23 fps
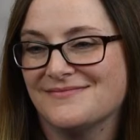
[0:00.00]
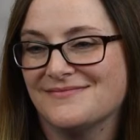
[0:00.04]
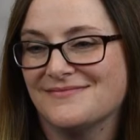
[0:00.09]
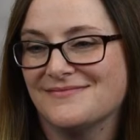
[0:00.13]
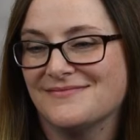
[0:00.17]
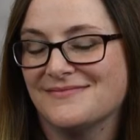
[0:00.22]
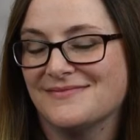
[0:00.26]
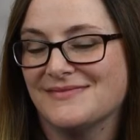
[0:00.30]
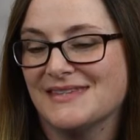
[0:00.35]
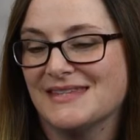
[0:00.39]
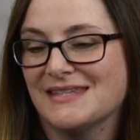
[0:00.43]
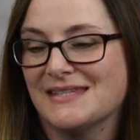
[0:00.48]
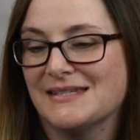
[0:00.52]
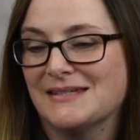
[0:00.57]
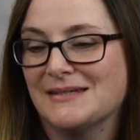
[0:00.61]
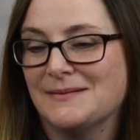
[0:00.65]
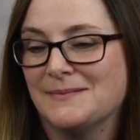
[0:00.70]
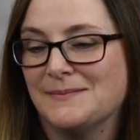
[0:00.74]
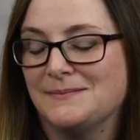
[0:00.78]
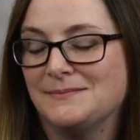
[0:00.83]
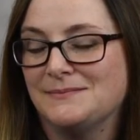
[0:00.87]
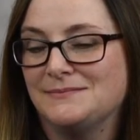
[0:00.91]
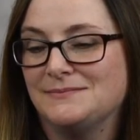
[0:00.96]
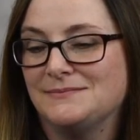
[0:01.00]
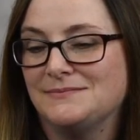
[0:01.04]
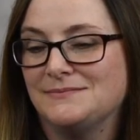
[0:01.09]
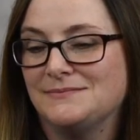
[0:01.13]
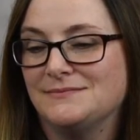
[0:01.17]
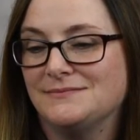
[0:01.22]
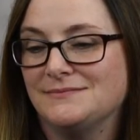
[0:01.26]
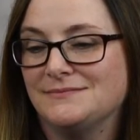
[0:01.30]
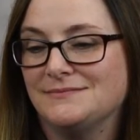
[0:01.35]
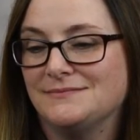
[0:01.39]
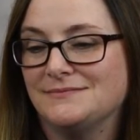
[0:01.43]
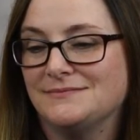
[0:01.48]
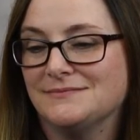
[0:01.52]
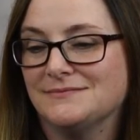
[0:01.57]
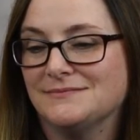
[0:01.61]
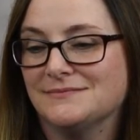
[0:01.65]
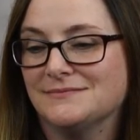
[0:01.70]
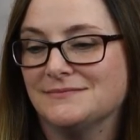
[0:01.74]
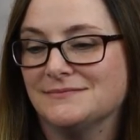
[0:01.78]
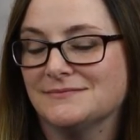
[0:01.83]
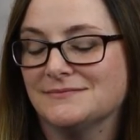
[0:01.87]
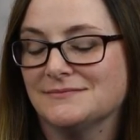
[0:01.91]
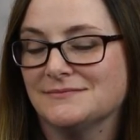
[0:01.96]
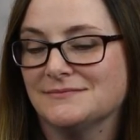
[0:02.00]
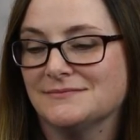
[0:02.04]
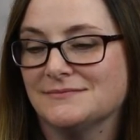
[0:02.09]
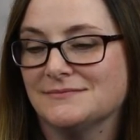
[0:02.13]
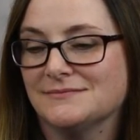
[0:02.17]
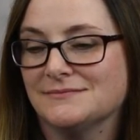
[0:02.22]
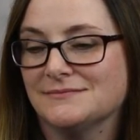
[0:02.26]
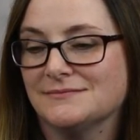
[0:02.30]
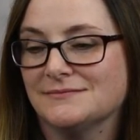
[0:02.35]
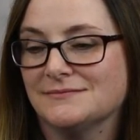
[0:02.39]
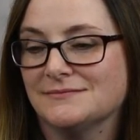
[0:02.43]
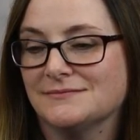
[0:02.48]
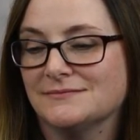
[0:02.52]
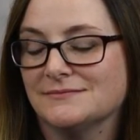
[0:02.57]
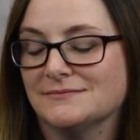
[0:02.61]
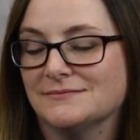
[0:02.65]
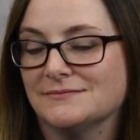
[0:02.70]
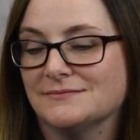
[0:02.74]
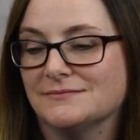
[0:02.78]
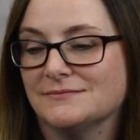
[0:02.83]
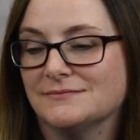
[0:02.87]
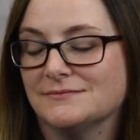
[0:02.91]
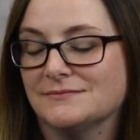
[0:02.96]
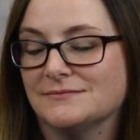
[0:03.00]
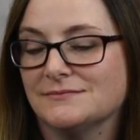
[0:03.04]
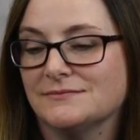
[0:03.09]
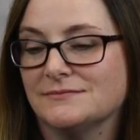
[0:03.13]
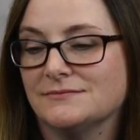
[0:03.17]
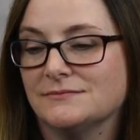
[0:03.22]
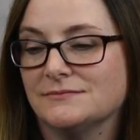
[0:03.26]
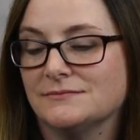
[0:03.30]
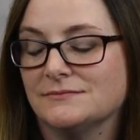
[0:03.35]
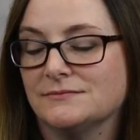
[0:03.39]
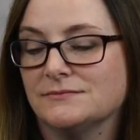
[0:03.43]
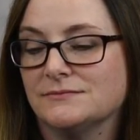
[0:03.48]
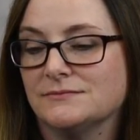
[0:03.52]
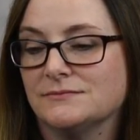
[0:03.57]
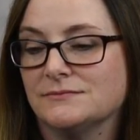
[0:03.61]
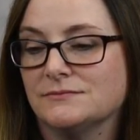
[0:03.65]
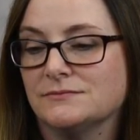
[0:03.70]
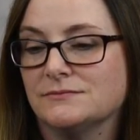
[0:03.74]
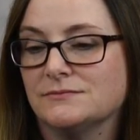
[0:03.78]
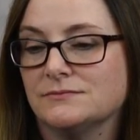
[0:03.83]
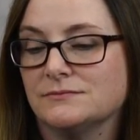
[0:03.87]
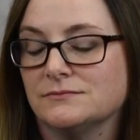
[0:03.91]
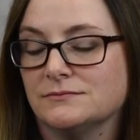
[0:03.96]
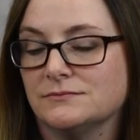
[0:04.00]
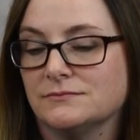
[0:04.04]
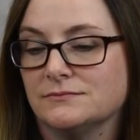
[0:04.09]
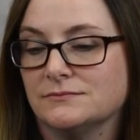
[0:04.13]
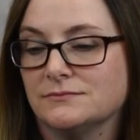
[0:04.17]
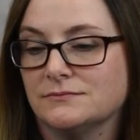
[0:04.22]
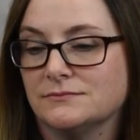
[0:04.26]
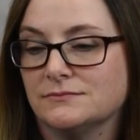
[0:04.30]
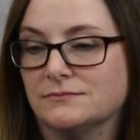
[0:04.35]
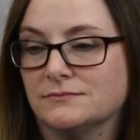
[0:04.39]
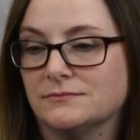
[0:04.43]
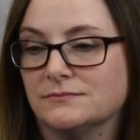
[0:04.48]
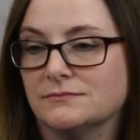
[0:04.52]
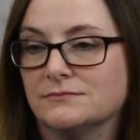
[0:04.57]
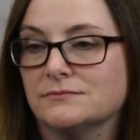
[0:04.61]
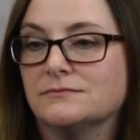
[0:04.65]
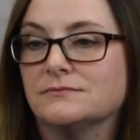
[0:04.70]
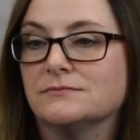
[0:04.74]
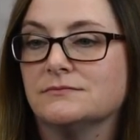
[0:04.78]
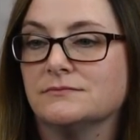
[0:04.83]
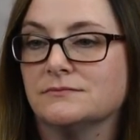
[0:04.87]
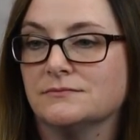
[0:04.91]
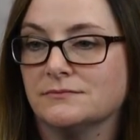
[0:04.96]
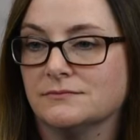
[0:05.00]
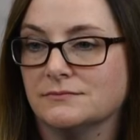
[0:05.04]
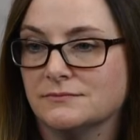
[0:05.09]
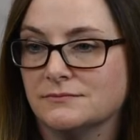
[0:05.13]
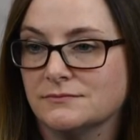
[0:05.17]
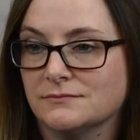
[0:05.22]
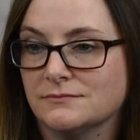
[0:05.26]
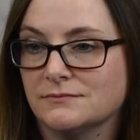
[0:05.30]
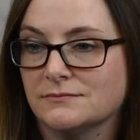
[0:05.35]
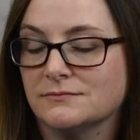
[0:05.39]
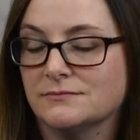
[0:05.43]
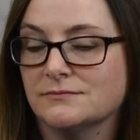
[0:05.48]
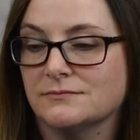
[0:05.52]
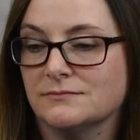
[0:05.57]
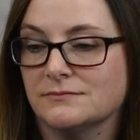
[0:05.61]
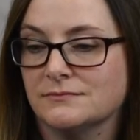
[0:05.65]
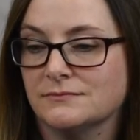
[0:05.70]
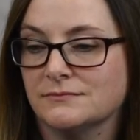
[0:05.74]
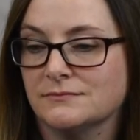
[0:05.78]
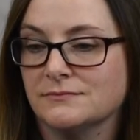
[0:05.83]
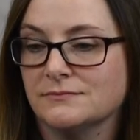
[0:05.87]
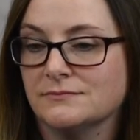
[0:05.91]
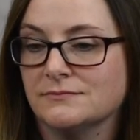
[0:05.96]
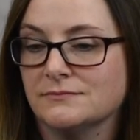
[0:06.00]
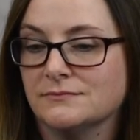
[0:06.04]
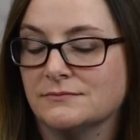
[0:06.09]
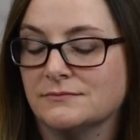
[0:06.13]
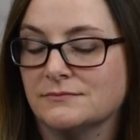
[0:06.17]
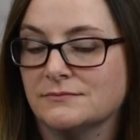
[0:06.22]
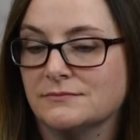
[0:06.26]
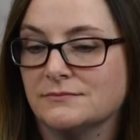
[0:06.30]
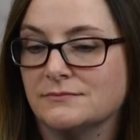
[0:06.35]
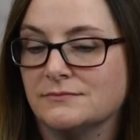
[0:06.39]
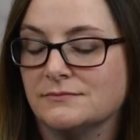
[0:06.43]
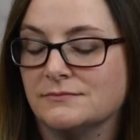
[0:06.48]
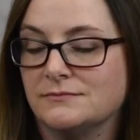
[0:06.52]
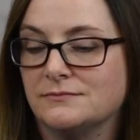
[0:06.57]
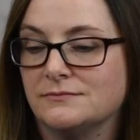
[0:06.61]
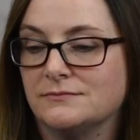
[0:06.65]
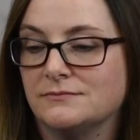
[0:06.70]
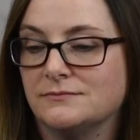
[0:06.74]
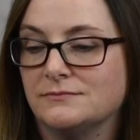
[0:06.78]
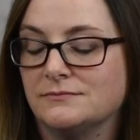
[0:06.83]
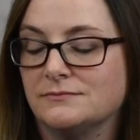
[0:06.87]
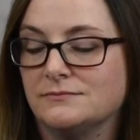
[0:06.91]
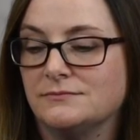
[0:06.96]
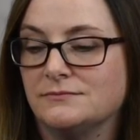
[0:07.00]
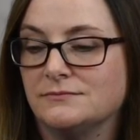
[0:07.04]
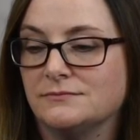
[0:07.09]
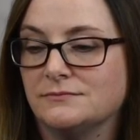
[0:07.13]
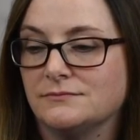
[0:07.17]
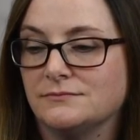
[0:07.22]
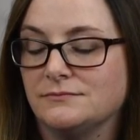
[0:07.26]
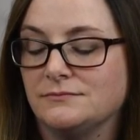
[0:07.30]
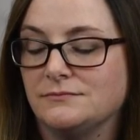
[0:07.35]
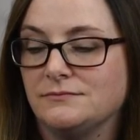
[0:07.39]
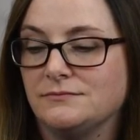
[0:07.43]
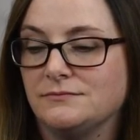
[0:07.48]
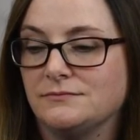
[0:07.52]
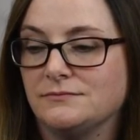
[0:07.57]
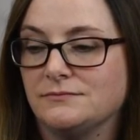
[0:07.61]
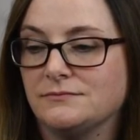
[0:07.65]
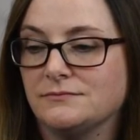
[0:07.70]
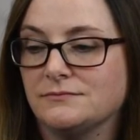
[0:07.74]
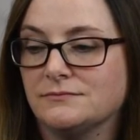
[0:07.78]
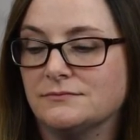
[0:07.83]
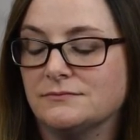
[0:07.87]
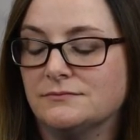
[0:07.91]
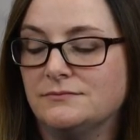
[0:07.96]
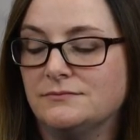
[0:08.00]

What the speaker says: The person shown says nothing.